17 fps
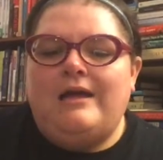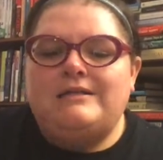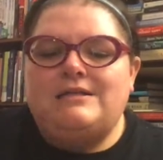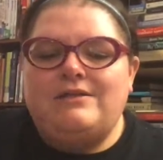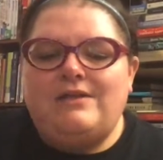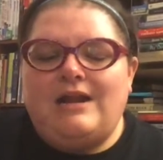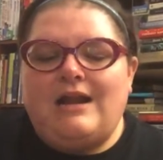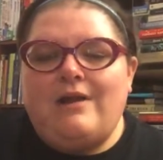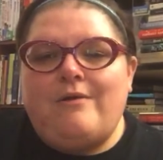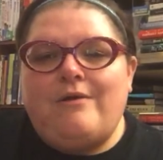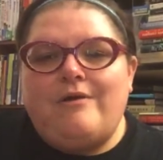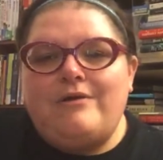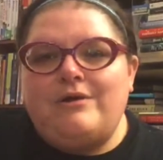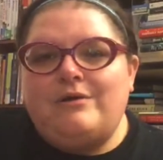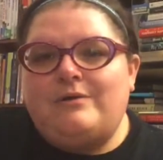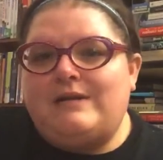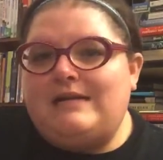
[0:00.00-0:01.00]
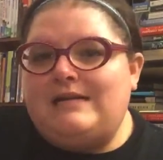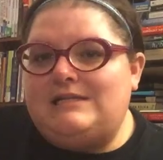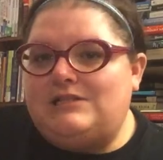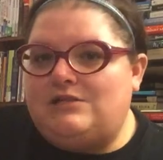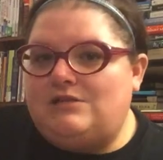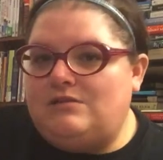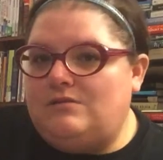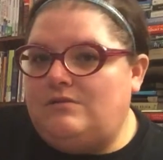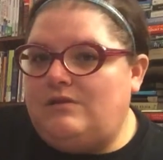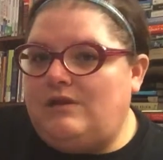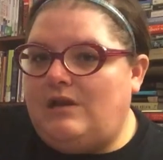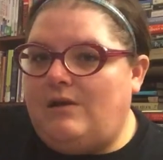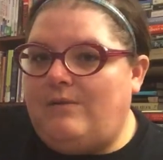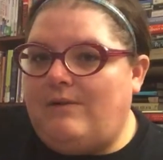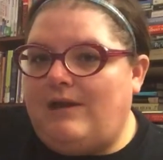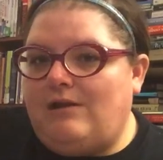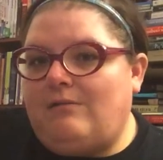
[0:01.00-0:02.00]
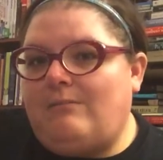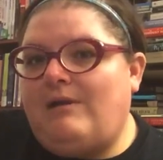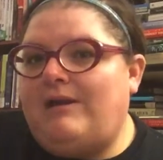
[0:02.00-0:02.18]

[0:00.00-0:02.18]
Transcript: So then I go on Goodreads to, you know, put